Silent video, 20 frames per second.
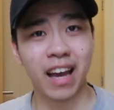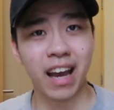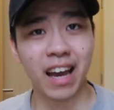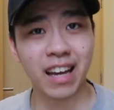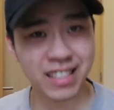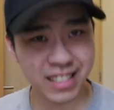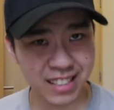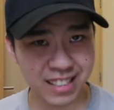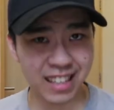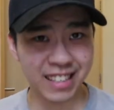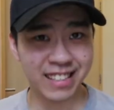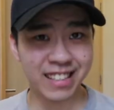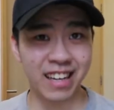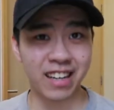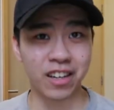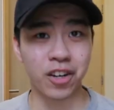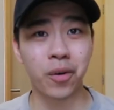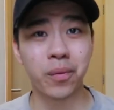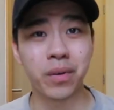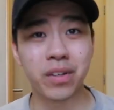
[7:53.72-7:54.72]
And just like
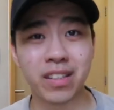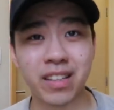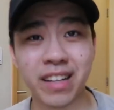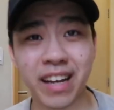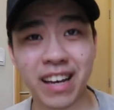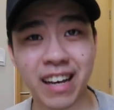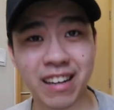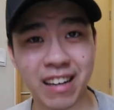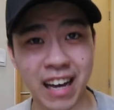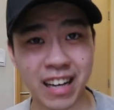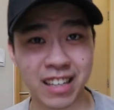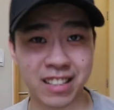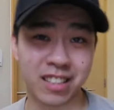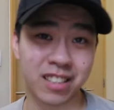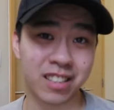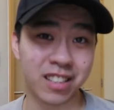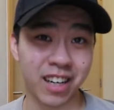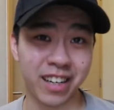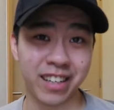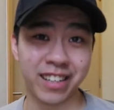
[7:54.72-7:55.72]
that, Community Day has
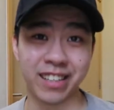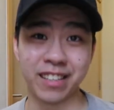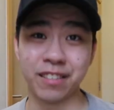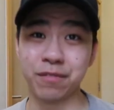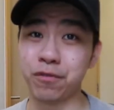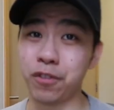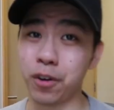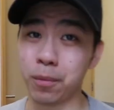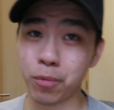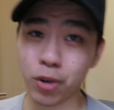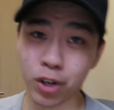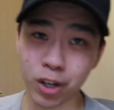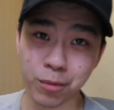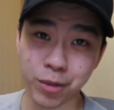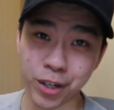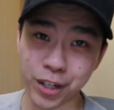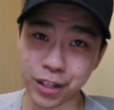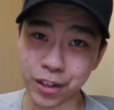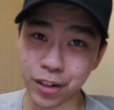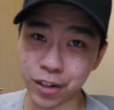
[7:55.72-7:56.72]
started for
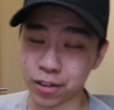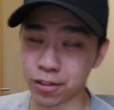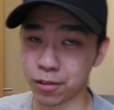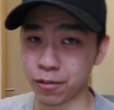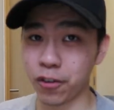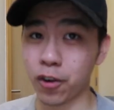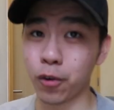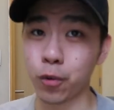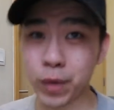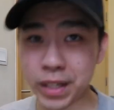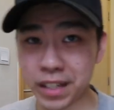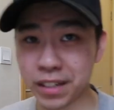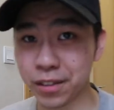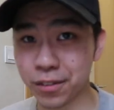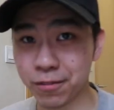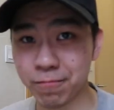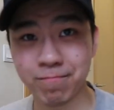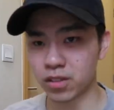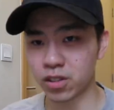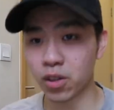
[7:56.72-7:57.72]
Pokemon Go for
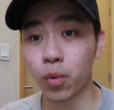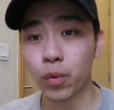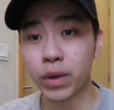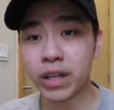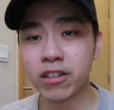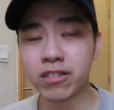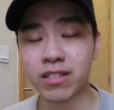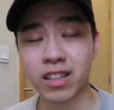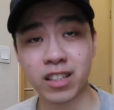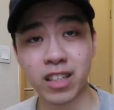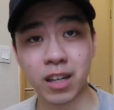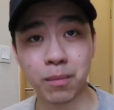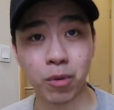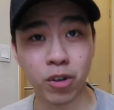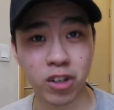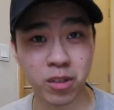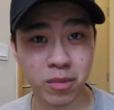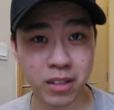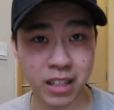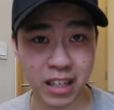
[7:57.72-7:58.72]
Weedle. So Weedle is actually a
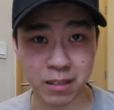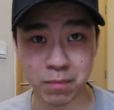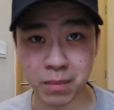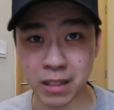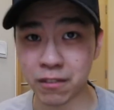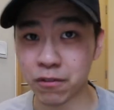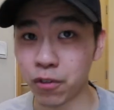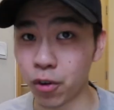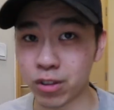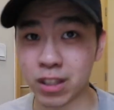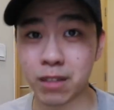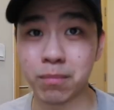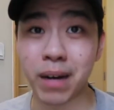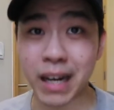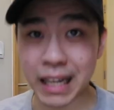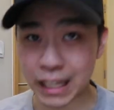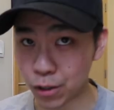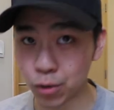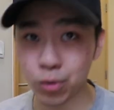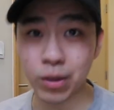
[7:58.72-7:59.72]
Pokemon that is being voted
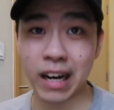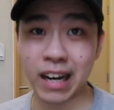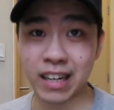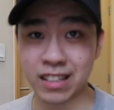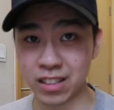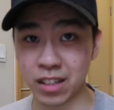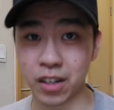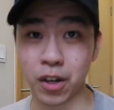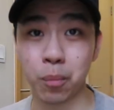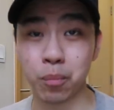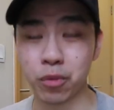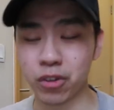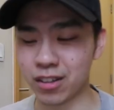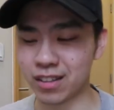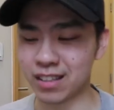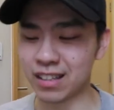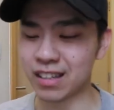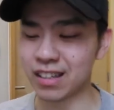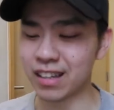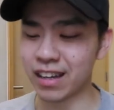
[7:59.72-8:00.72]
by you guys, the
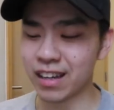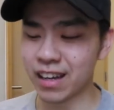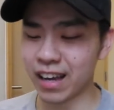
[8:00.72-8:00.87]
community.